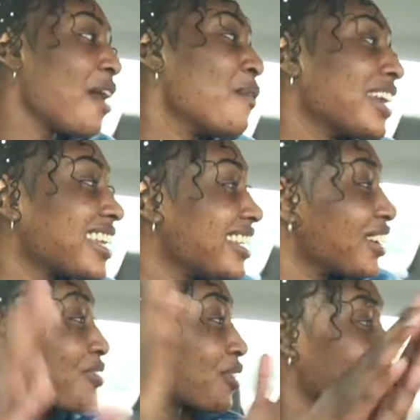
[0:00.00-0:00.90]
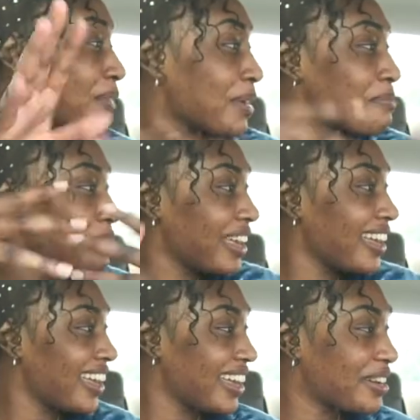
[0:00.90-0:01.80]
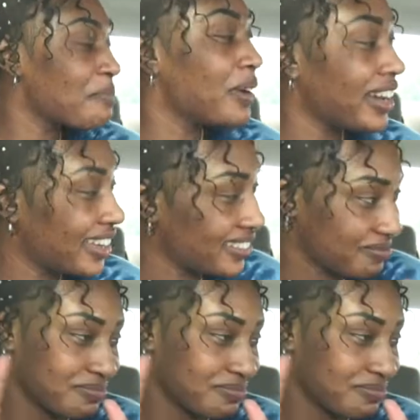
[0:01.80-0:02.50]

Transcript: I wanted to look real and big, but.